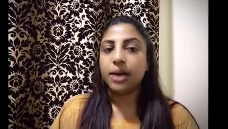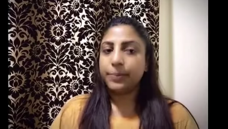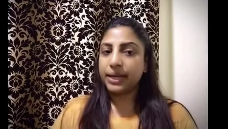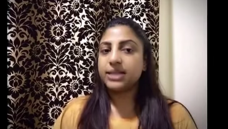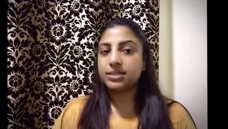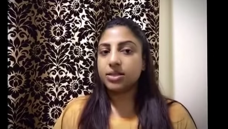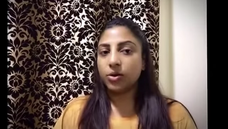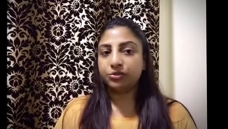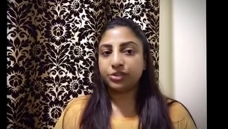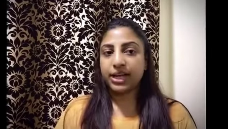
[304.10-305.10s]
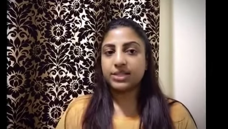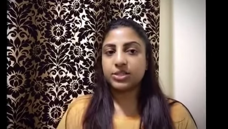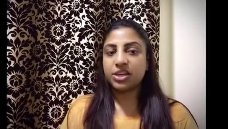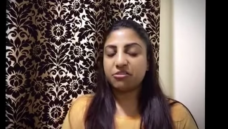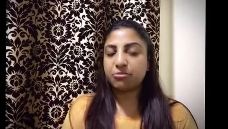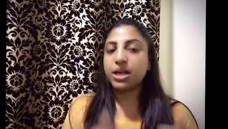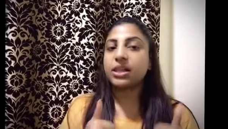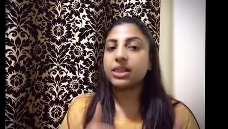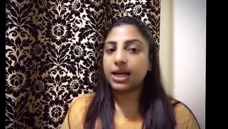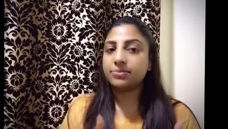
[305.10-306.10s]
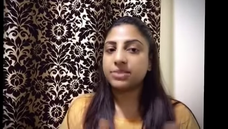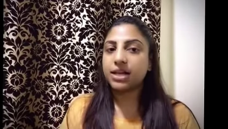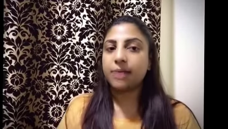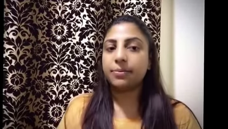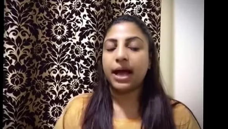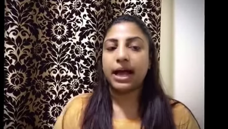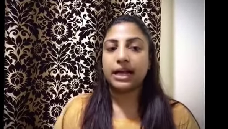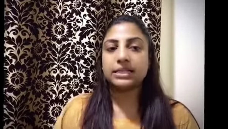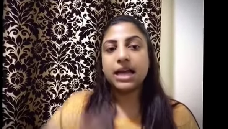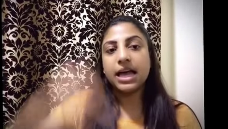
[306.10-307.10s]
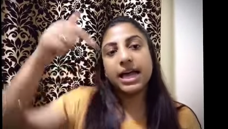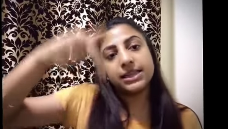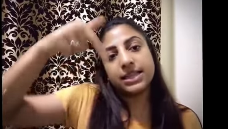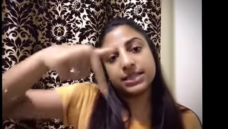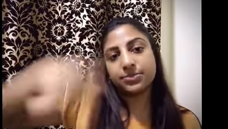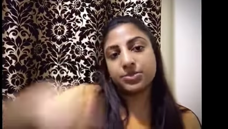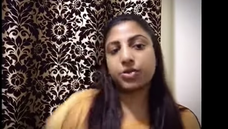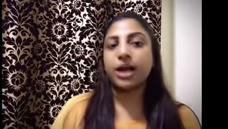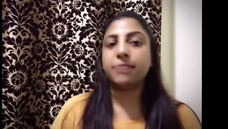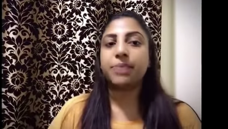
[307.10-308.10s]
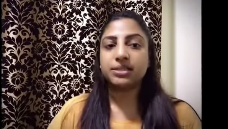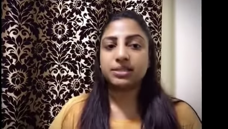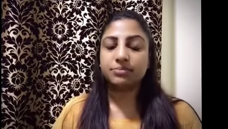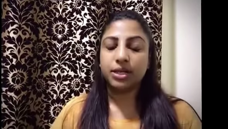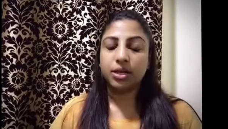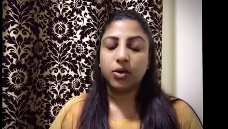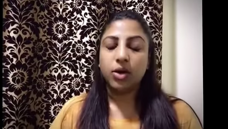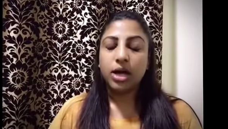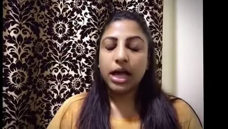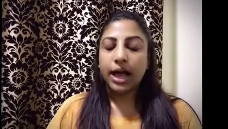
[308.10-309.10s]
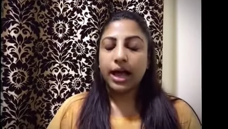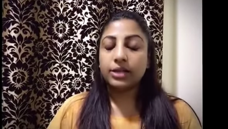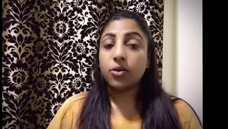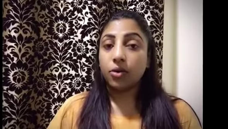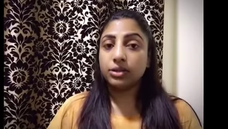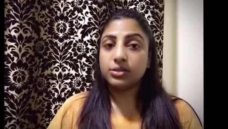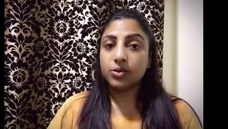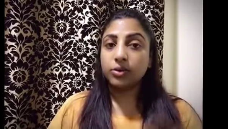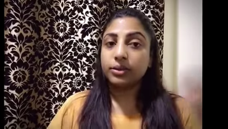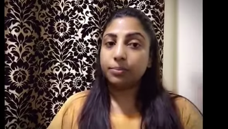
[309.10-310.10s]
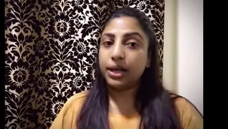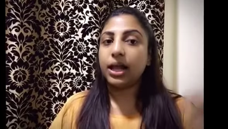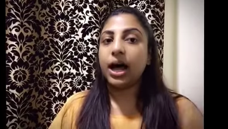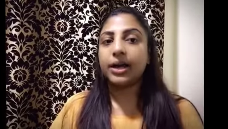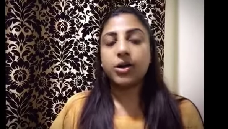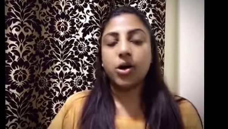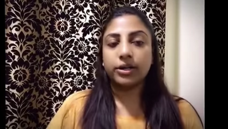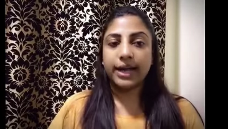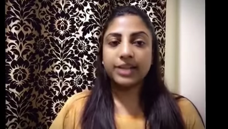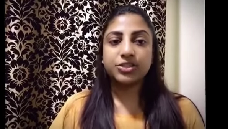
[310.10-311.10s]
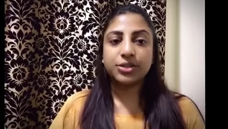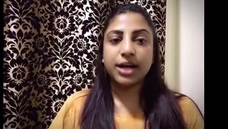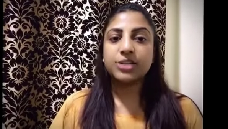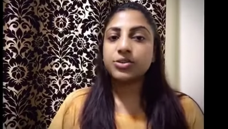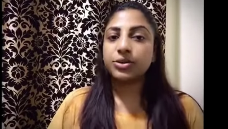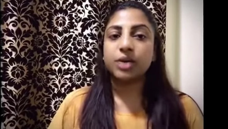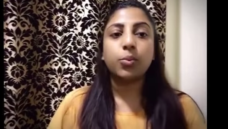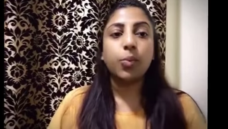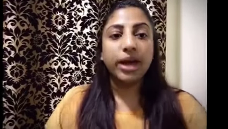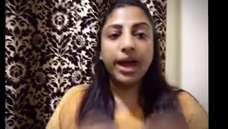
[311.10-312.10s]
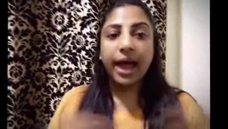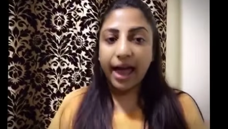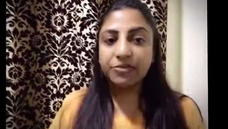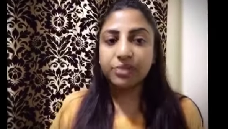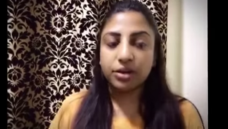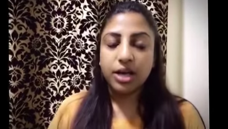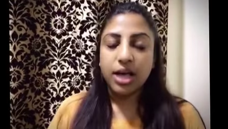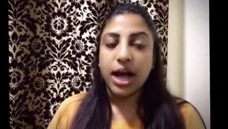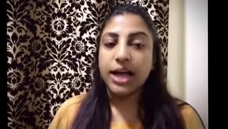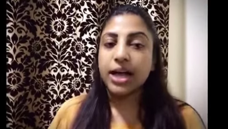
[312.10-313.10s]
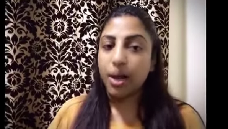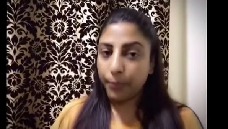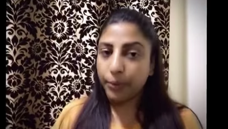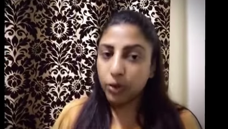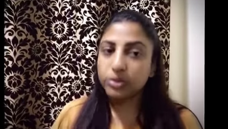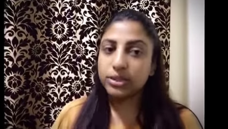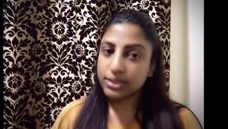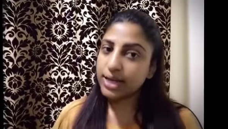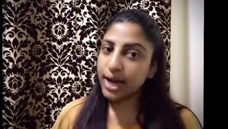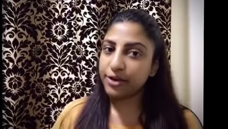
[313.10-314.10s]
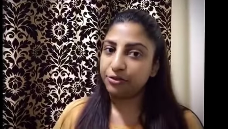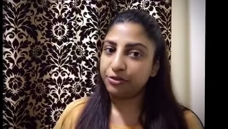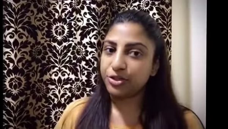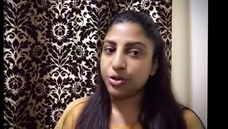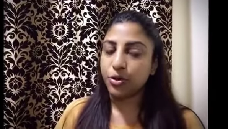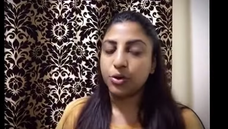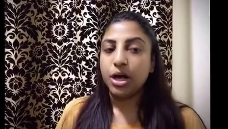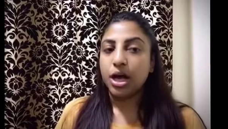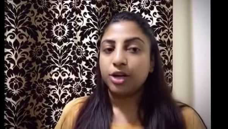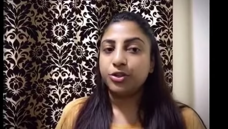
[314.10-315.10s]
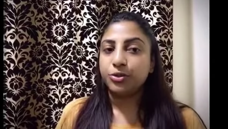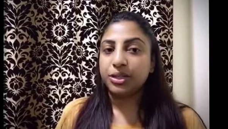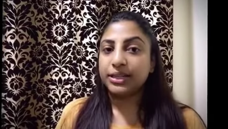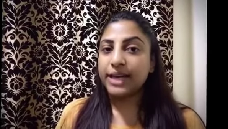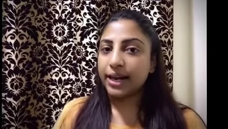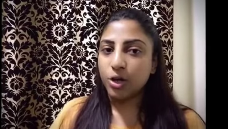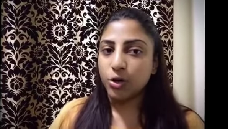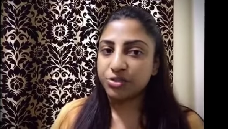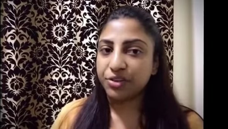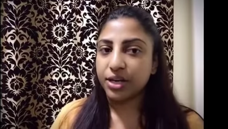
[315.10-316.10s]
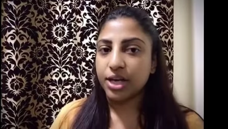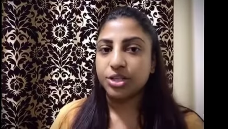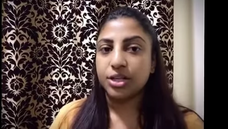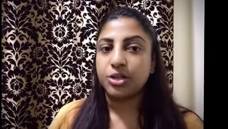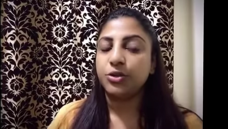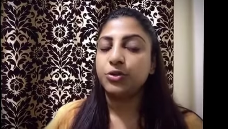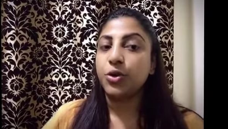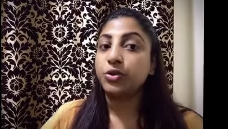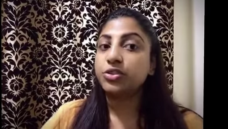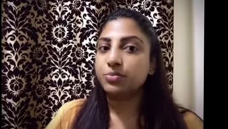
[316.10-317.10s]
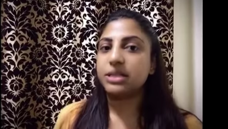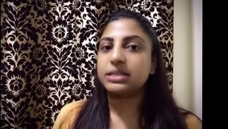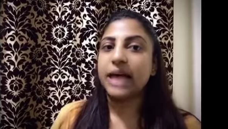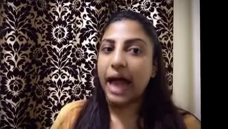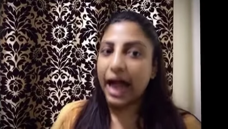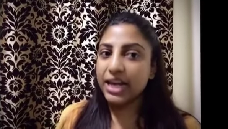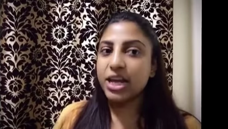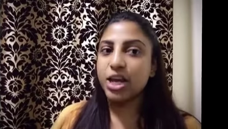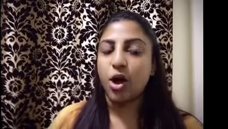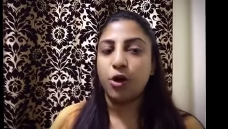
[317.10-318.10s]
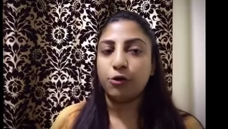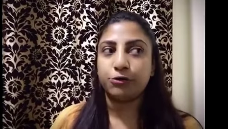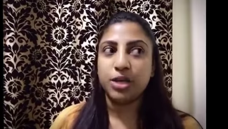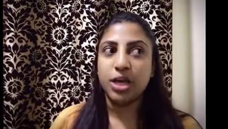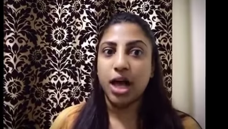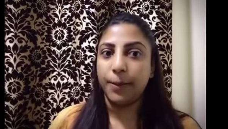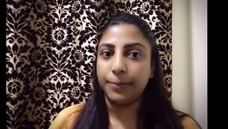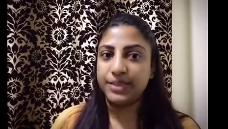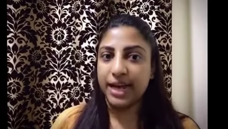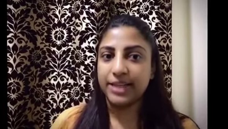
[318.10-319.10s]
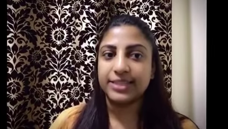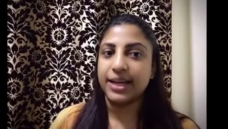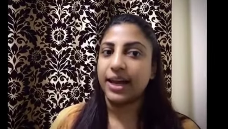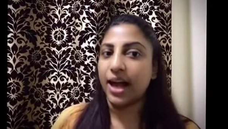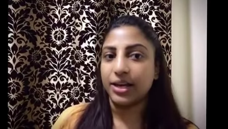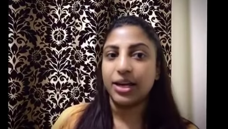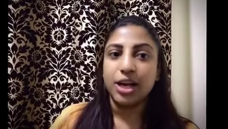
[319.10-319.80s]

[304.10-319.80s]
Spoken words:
Please don't forget to give me a thumbs up and hit the subscribe button below and also the bell icon next to that, so that whenever I upload this kind of video, you can get a notification and you don't miss any of the updates that I